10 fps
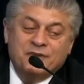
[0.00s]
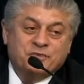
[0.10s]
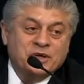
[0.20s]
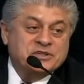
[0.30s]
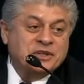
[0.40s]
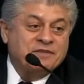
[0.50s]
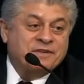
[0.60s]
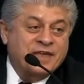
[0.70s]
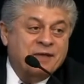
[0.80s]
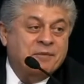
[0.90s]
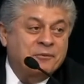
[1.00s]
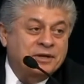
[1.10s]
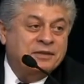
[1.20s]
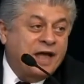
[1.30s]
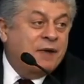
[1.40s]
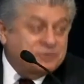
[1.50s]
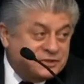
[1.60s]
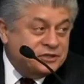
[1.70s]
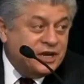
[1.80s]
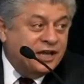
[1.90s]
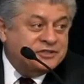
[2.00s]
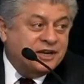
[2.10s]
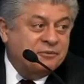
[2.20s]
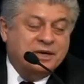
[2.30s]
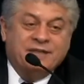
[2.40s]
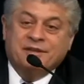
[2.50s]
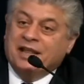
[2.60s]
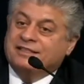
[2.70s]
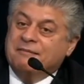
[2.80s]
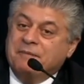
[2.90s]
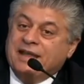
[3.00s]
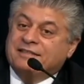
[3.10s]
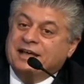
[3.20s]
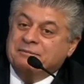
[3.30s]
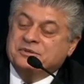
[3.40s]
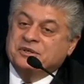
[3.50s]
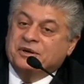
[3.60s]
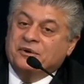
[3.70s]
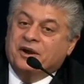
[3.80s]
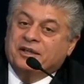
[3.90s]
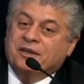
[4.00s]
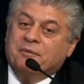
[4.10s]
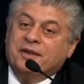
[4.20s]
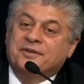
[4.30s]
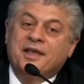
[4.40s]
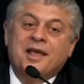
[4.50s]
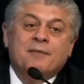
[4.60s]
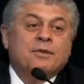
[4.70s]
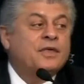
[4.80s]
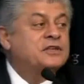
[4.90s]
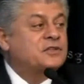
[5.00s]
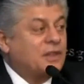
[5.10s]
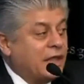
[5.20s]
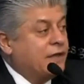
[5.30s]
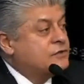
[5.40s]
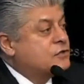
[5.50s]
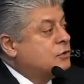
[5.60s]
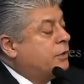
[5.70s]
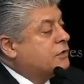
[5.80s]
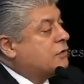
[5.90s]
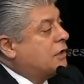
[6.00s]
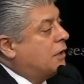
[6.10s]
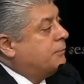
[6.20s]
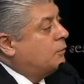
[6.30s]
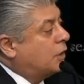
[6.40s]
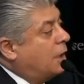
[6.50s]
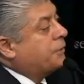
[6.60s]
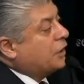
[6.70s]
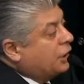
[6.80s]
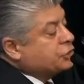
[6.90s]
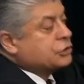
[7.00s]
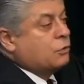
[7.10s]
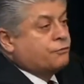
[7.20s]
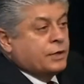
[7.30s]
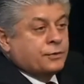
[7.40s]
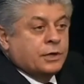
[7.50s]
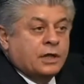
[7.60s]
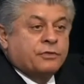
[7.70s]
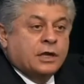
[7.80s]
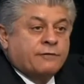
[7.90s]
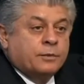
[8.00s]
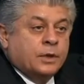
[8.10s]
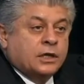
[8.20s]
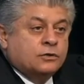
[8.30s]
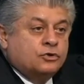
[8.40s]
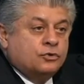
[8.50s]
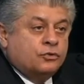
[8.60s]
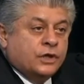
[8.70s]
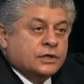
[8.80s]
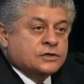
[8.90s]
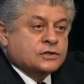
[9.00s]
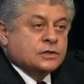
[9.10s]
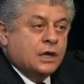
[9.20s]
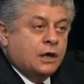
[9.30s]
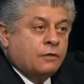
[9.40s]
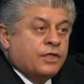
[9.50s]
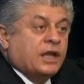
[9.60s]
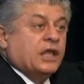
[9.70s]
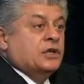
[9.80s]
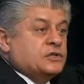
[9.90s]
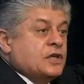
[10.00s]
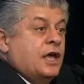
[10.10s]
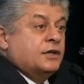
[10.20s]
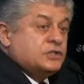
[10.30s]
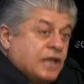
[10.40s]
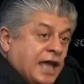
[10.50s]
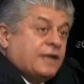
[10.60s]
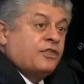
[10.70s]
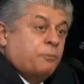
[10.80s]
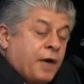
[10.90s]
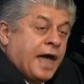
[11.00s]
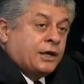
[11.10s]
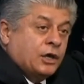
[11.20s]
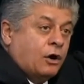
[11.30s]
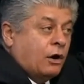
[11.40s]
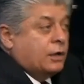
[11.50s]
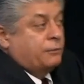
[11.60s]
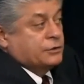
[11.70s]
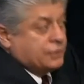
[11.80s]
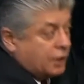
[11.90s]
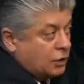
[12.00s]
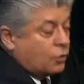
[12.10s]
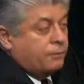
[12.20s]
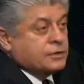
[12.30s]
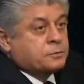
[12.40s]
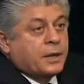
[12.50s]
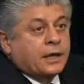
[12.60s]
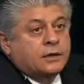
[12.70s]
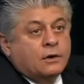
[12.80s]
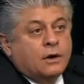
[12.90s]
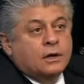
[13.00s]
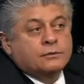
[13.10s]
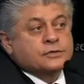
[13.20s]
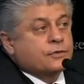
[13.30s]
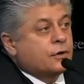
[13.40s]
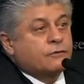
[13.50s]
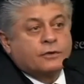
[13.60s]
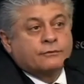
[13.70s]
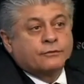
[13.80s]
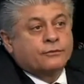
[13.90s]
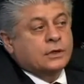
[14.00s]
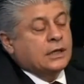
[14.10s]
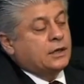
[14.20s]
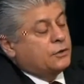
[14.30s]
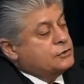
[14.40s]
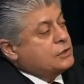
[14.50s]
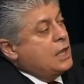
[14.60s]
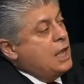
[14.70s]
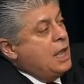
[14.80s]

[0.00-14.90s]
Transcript: Unfortunately for them, I, wouldn't, I was the judge, and I wouldn't even let them make that absurd argument. But that's the length to which the government will go. But the issue of whether or not the government can do this that is, take the backyard, it was an enormous backyard, it was 35 or 40 acres,